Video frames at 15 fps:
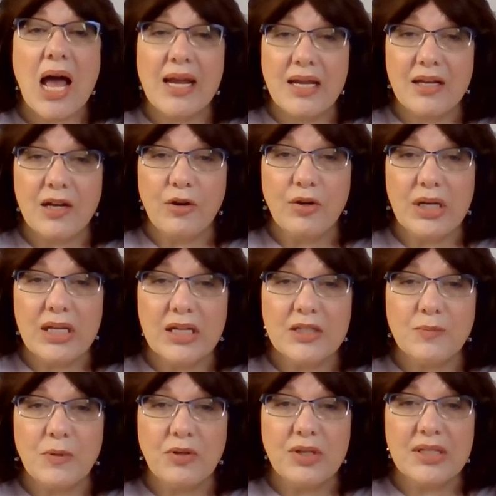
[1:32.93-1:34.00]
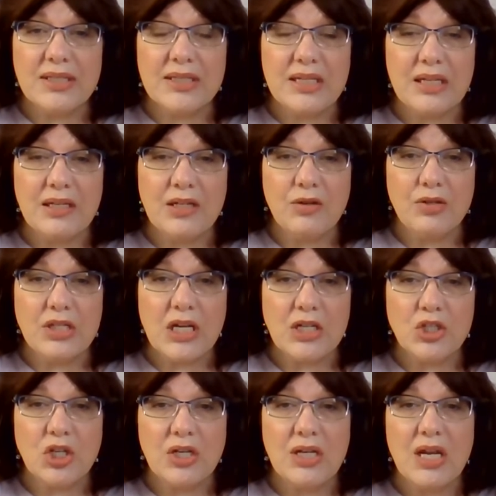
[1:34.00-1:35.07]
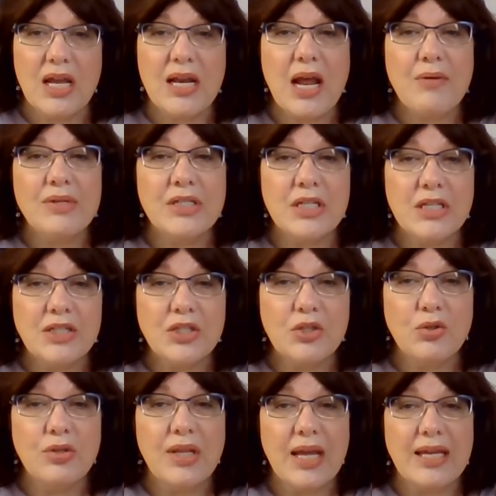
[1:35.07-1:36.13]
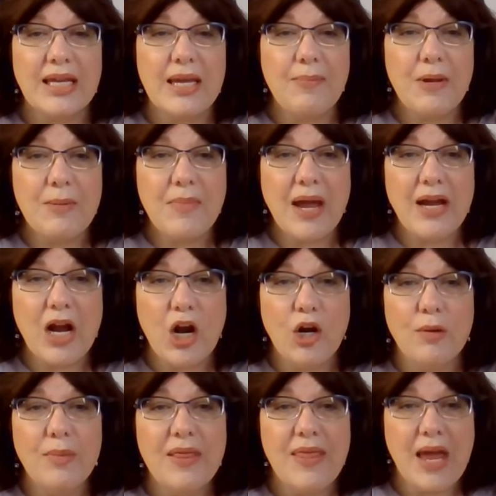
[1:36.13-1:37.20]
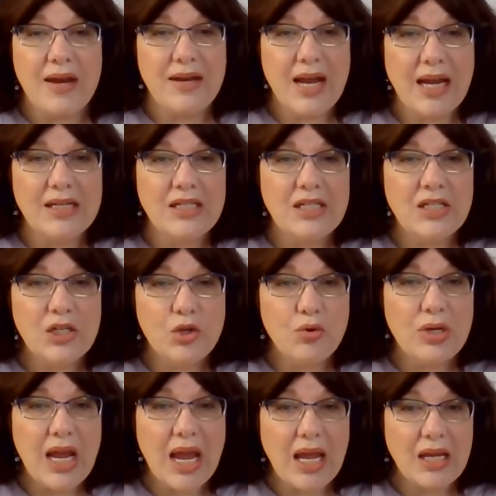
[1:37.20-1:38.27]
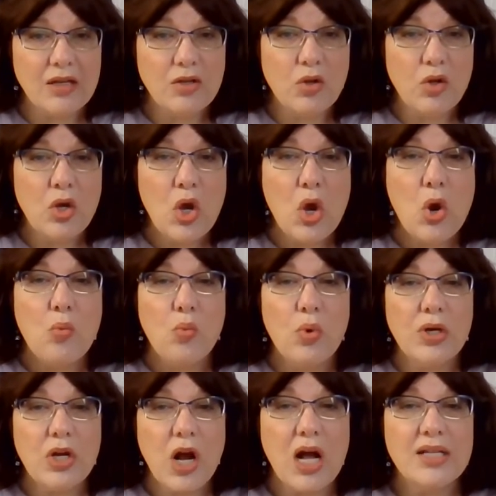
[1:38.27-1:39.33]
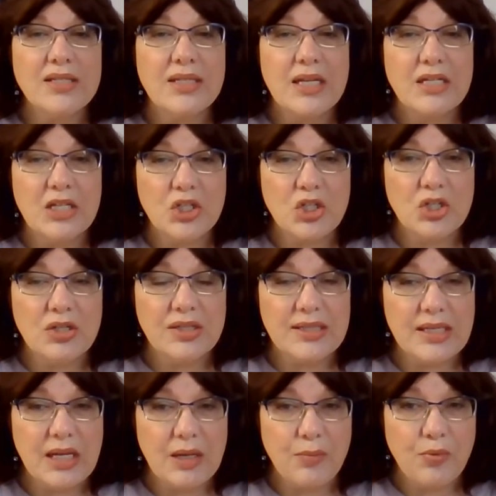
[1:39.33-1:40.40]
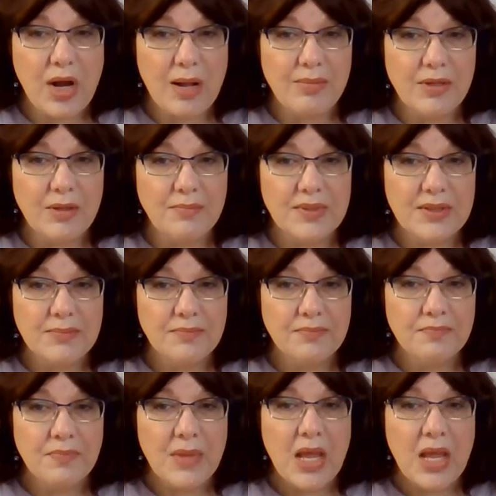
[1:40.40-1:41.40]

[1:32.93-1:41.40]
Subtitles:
I had already experienced skin irritation, and I was concerned that keeping my arm in that 90-degree angle would cause additional skin problems.